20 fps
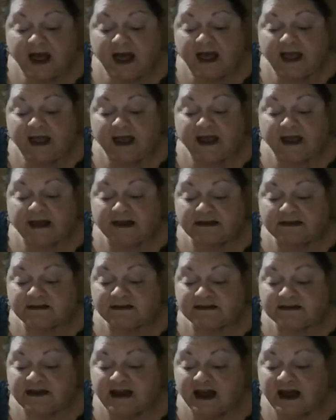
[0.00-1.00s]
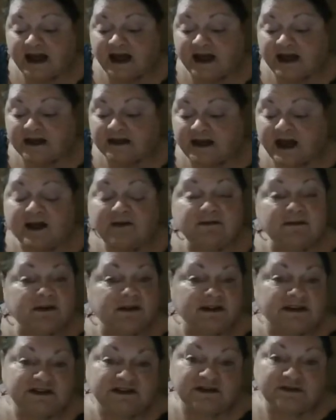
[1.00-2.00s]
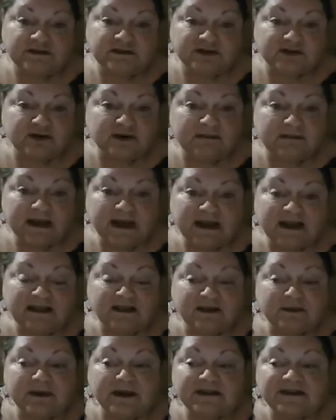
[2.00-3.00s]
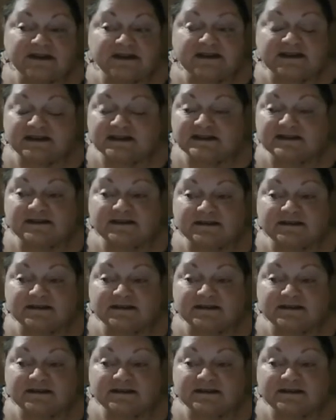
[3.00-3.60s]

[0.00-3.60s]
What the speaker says: And I really do enjoy making them. I just